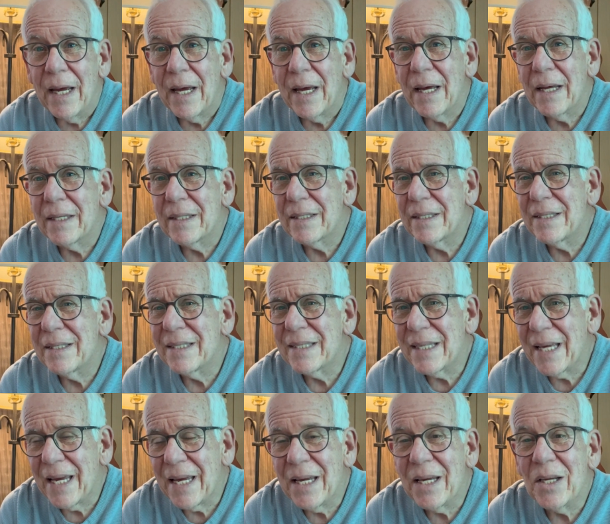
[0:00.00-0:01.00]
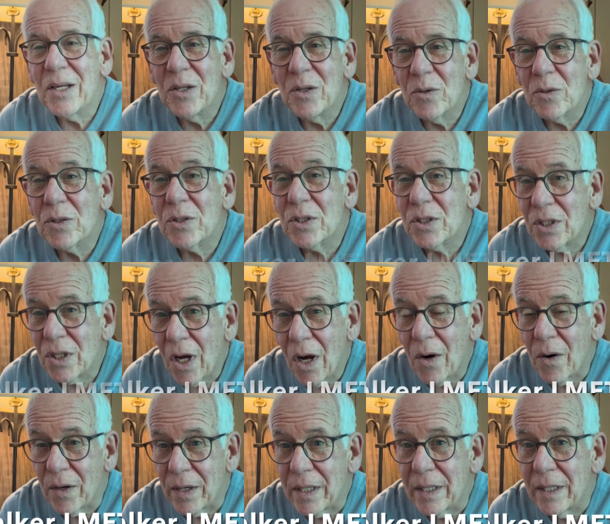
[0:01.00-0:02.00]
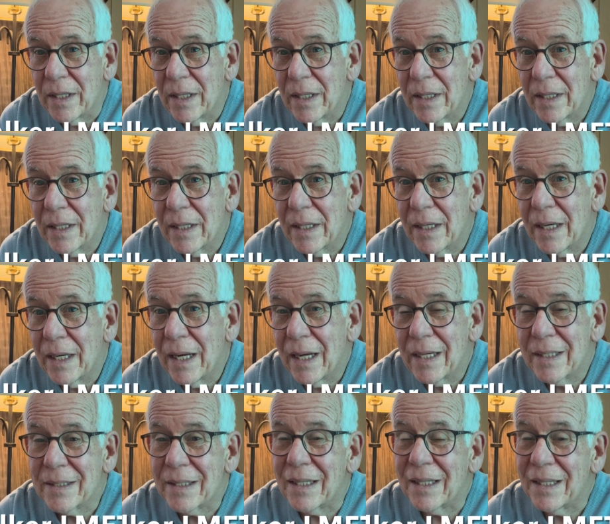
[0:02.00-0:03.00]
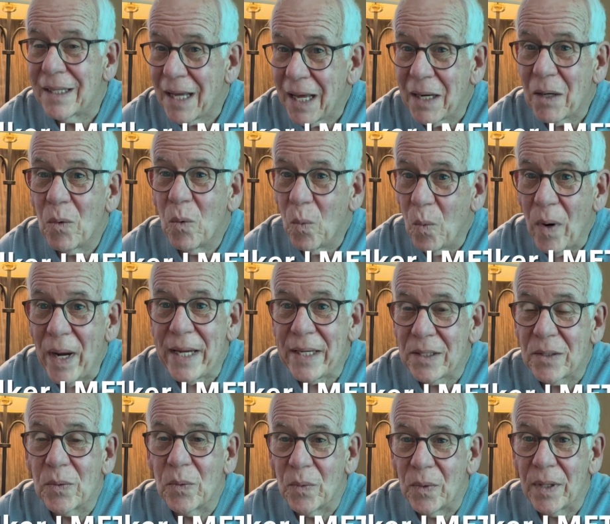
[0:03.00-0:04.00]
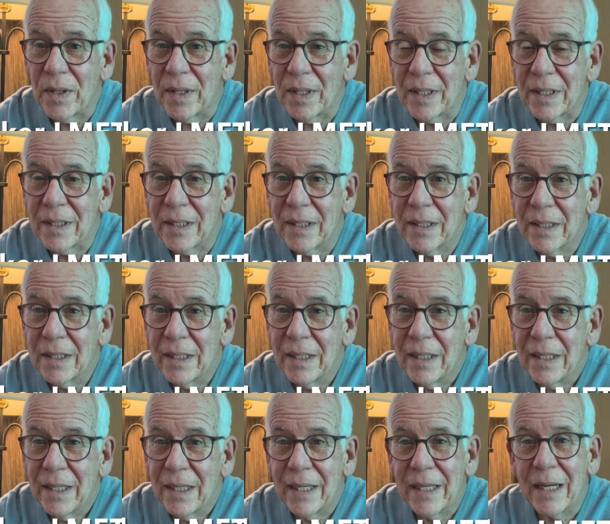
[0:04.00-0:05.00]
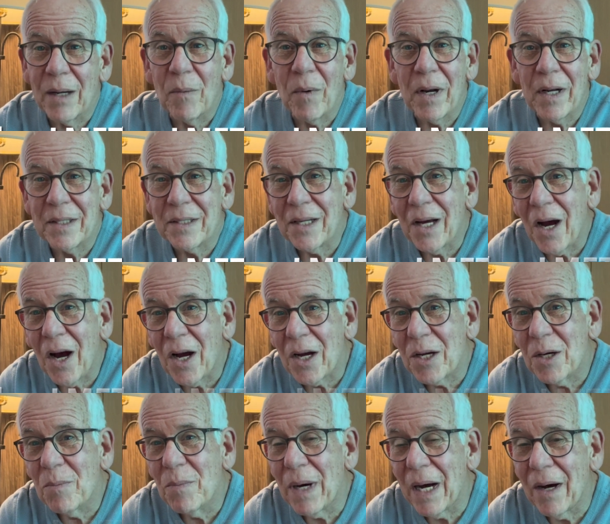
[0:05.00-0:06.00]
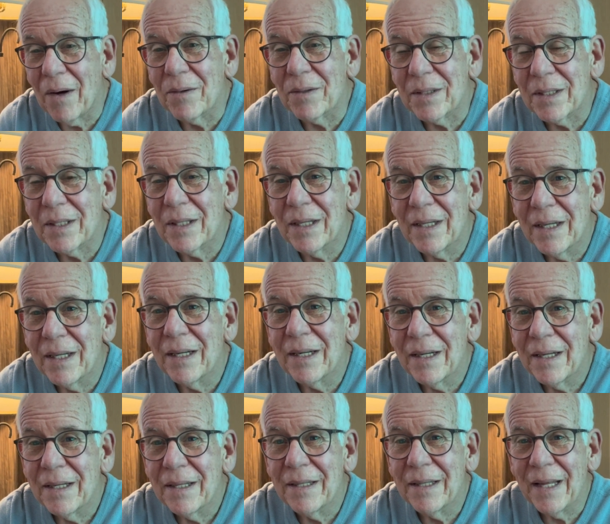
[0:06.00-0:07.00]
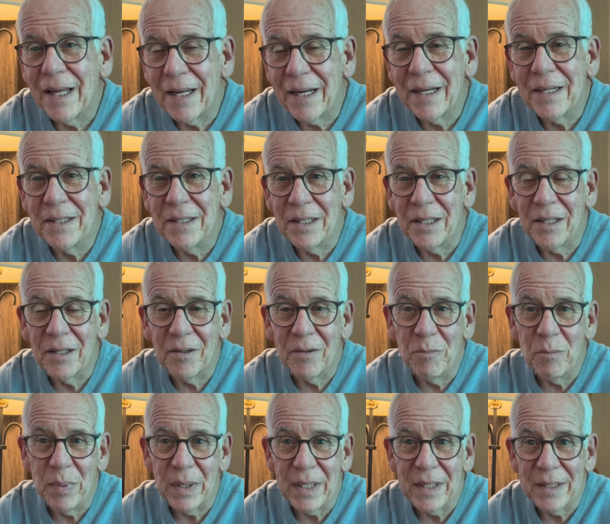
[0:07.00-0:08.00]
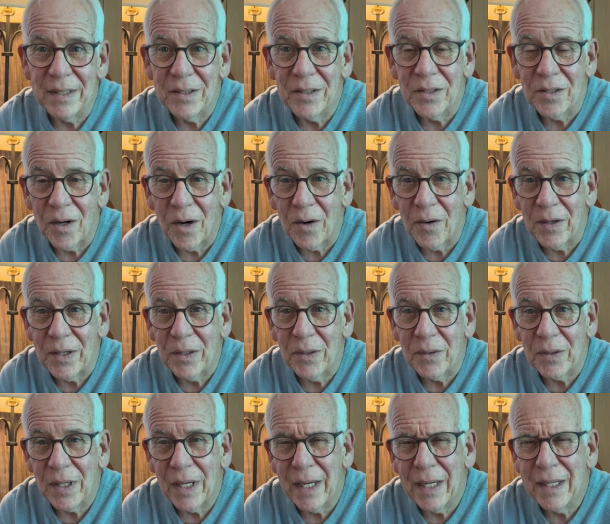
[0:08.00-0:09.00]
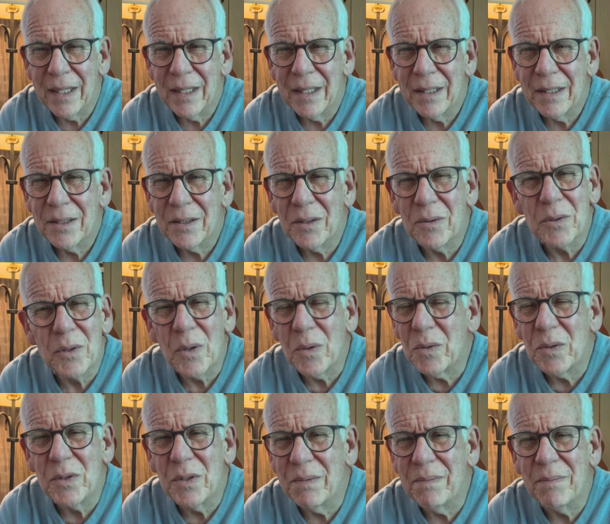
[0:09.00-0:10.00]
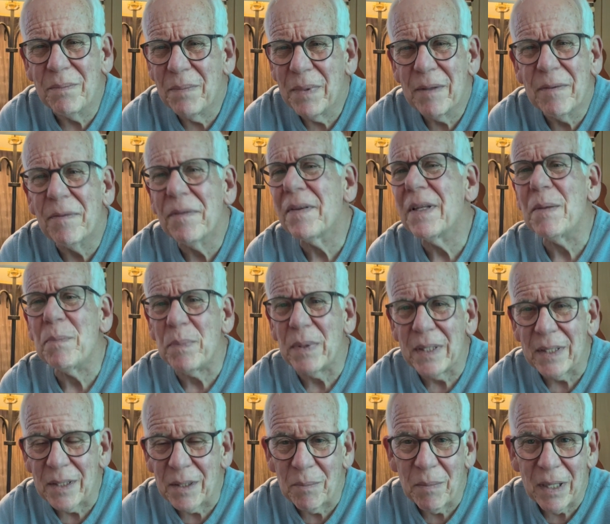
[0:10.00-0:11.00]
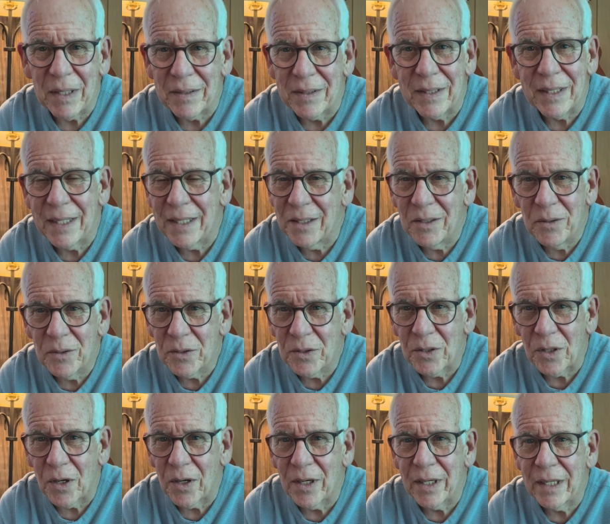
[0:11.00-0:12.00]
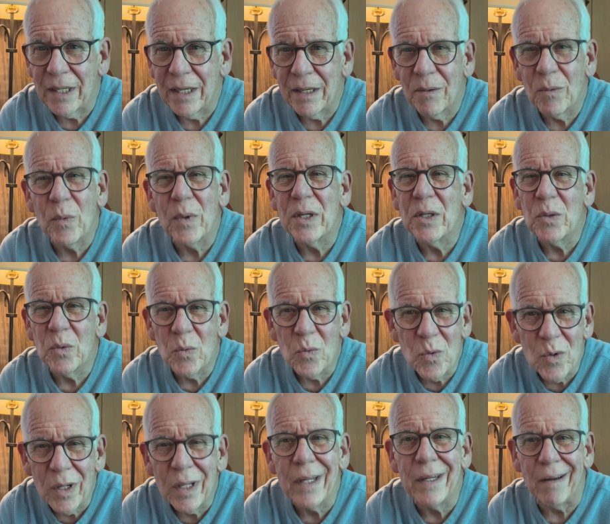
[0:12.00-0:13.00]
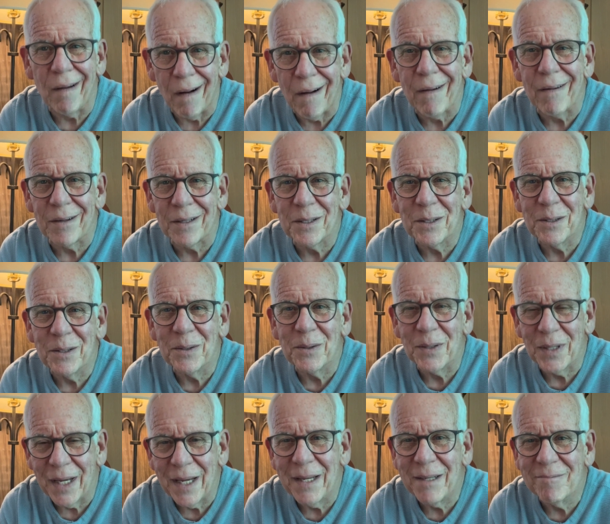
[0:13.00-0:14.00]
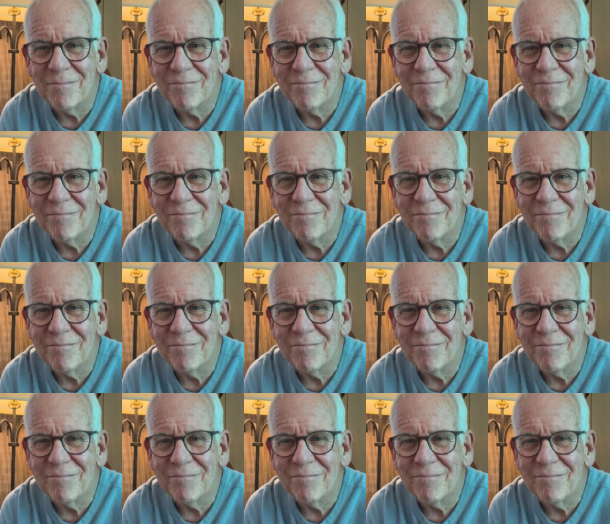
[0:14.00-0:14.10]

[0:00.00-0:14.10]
And saying you're sorry has a lot of weight with it. And I want to talk about that idea of being sorry, okay? So don't be flippant about saying you're sorry when you really aren't, okay?